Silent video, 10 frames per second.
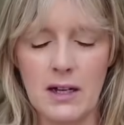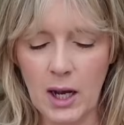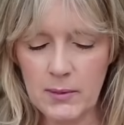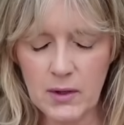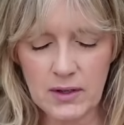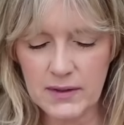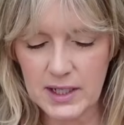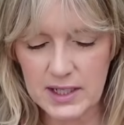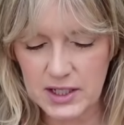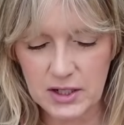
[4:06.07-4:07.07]
I'm not even
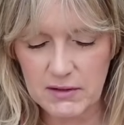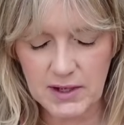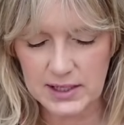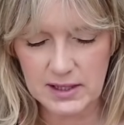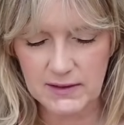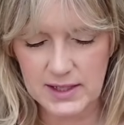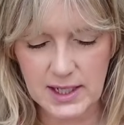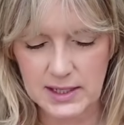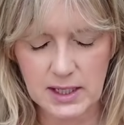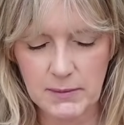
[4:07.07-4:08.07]
going to do the rest of this
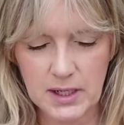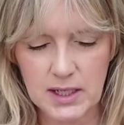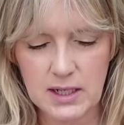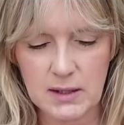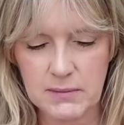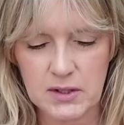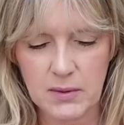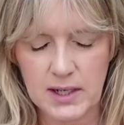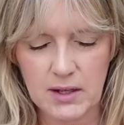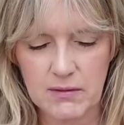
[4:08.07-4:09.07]
list. I'm only at number
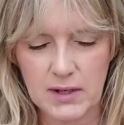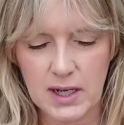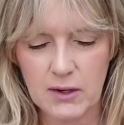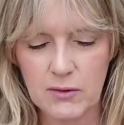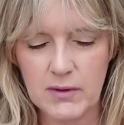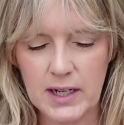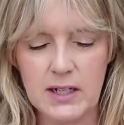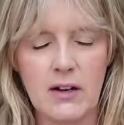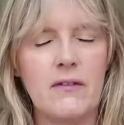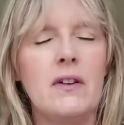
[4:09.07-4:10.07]
23 and already
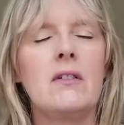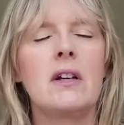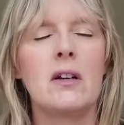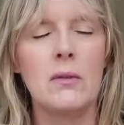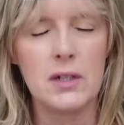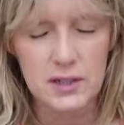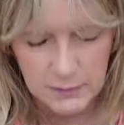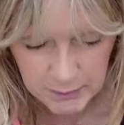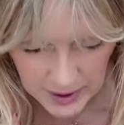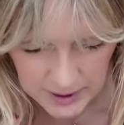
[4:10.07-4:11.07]
I feel like I want to
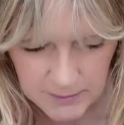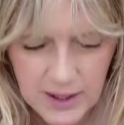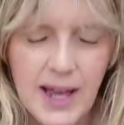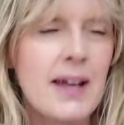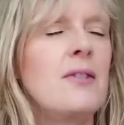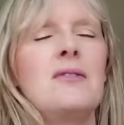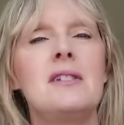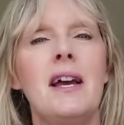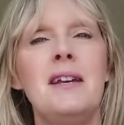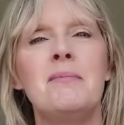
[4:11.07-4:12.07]
just bang my head on the
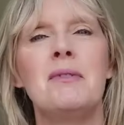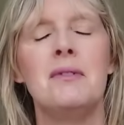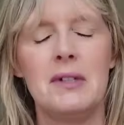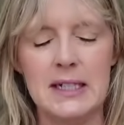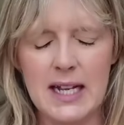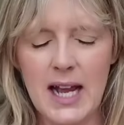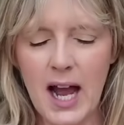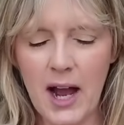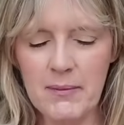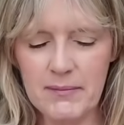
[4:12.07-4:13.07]
table.
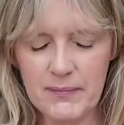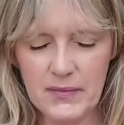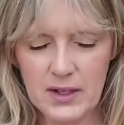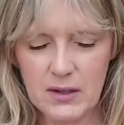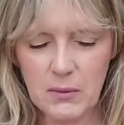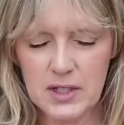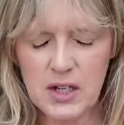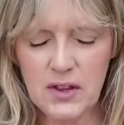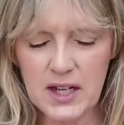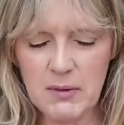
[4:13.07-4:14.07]
What do you
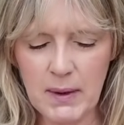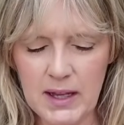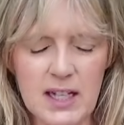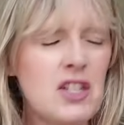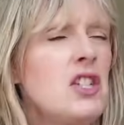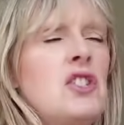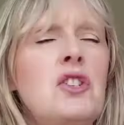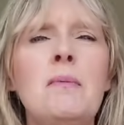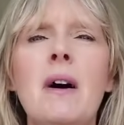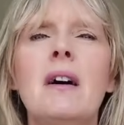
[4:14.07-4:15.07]
think about that? That's just
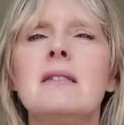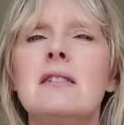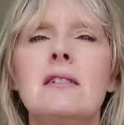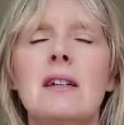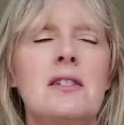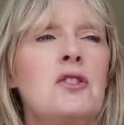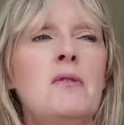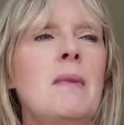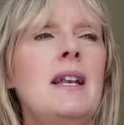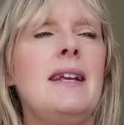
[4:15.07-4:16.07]
too much. That's too
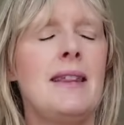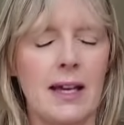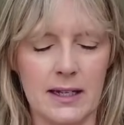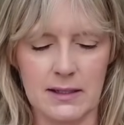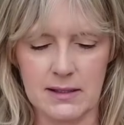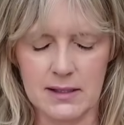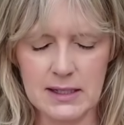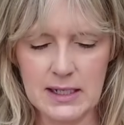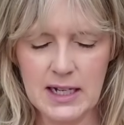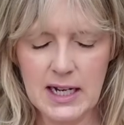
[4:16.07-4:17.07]
many things.
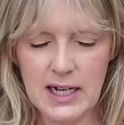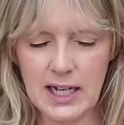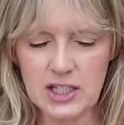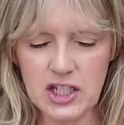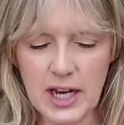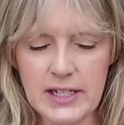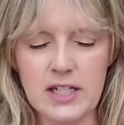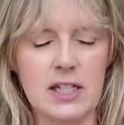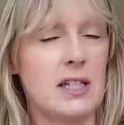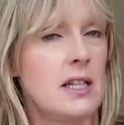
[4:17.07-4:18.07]
Let's change
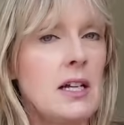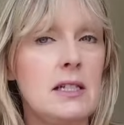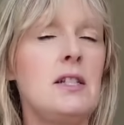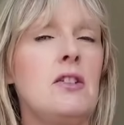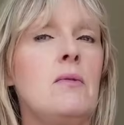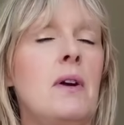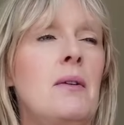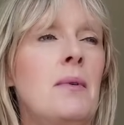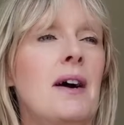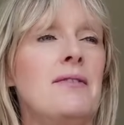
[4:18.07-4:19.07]
this. 32,
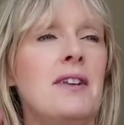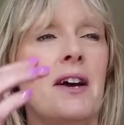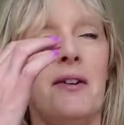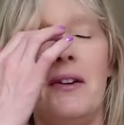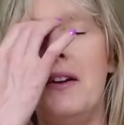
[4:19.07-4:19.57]
well, no.